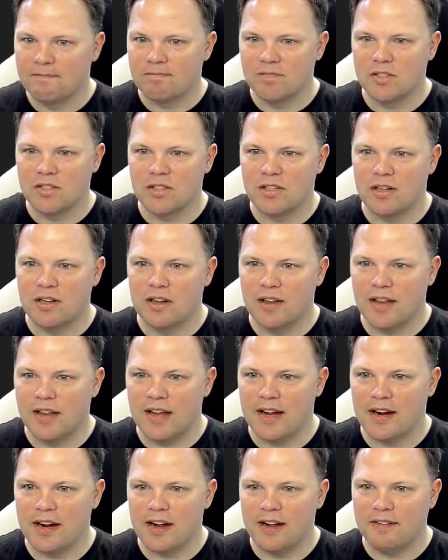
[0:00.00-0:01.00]
I'll turn all
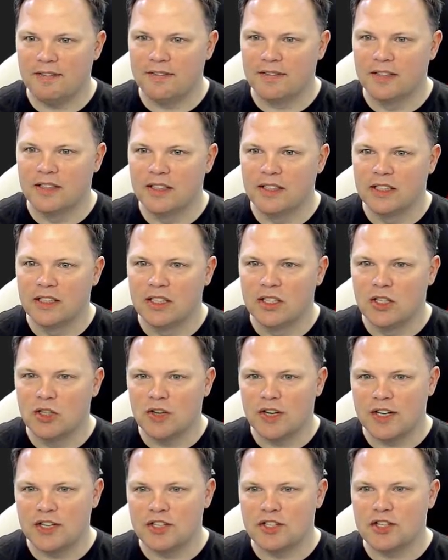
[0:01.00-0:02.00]
that off.
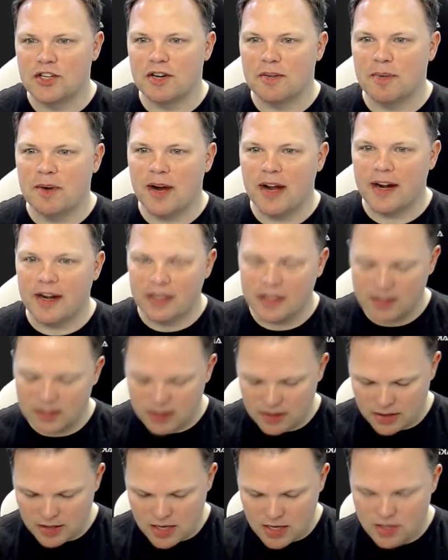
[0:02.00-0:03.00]
Register your product.
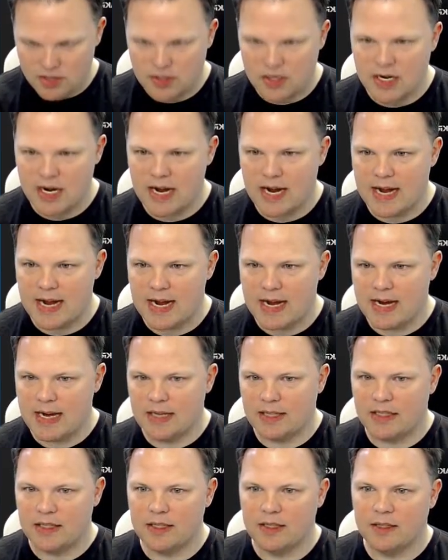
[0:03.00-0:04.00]
All
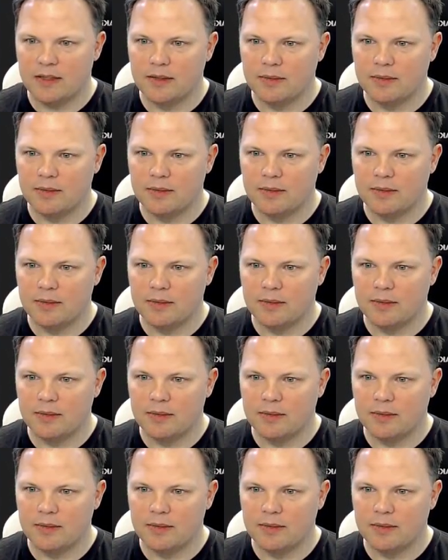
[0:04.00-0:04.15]
right.